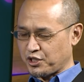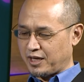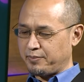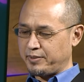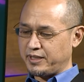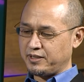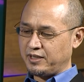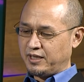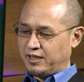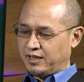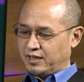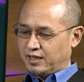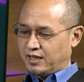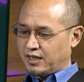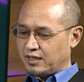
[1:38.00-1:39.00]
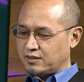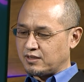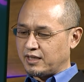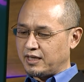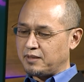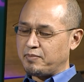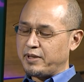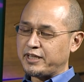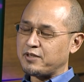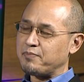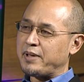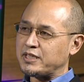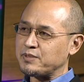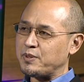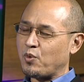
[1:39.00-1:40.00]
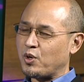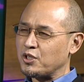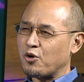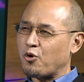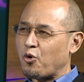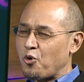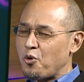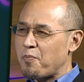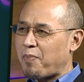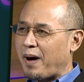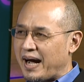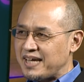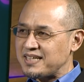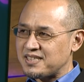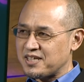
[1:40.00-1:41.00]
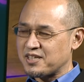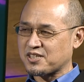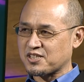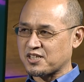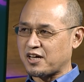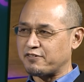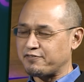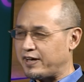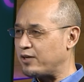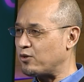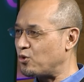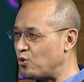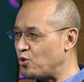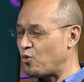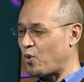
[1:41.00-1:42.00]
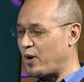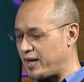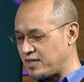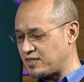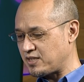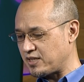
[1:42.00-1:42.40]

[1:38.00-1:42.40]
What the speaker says: I mean, it makes me wonder who buys this stuff and who wears